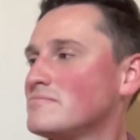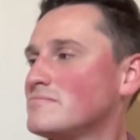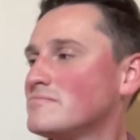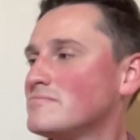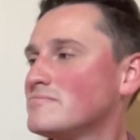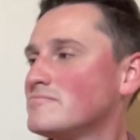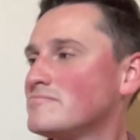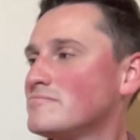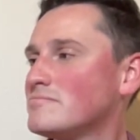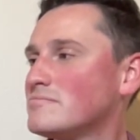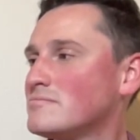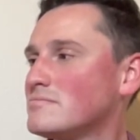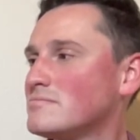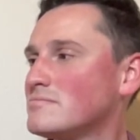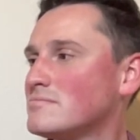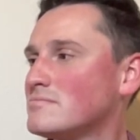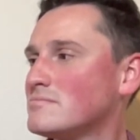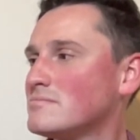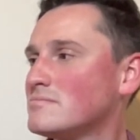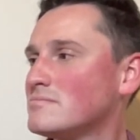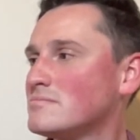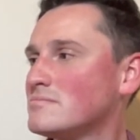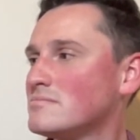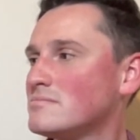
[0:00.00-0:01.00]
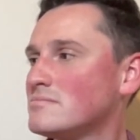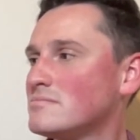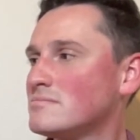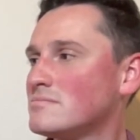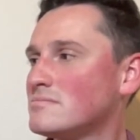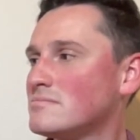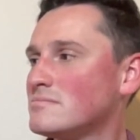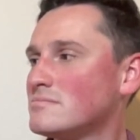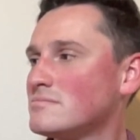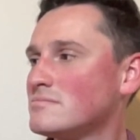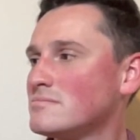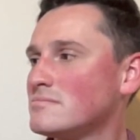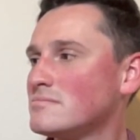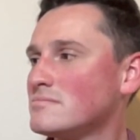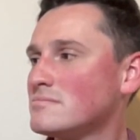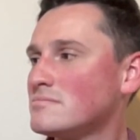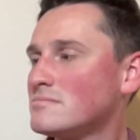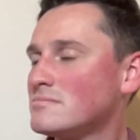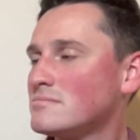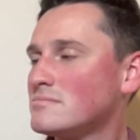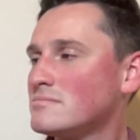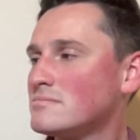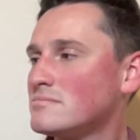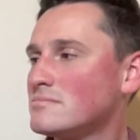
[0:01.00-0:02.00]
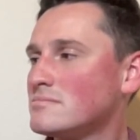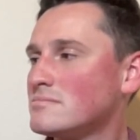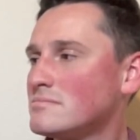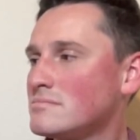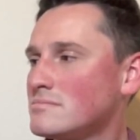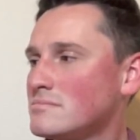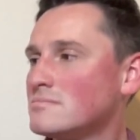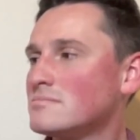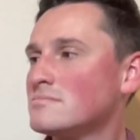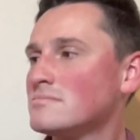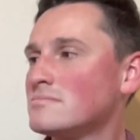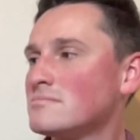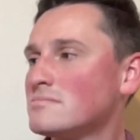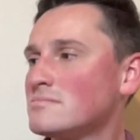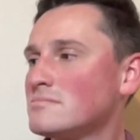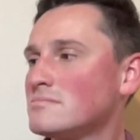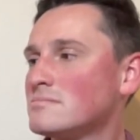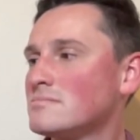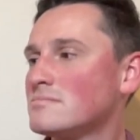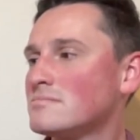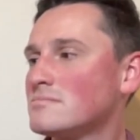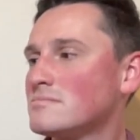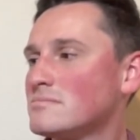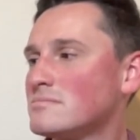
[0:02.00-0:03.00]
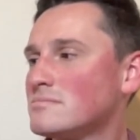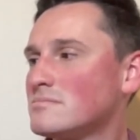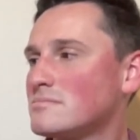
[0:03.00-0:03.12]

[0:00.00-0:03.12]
[no speech]